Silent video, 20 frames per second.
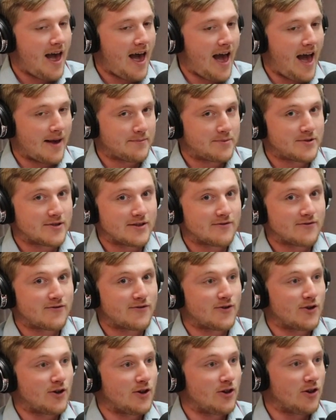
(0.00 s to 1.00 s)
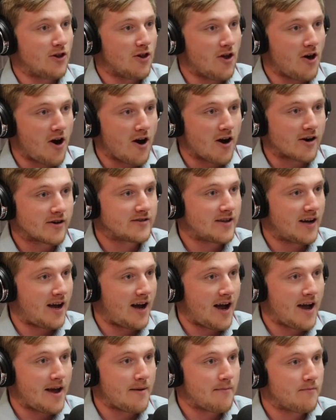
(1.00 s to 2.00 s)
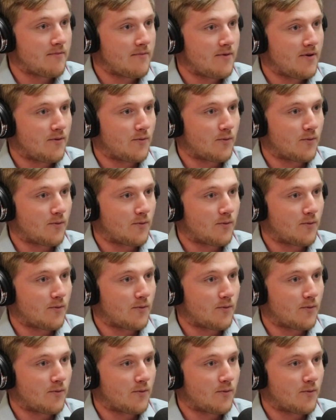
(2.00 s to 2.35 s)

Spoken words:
absent for a long time,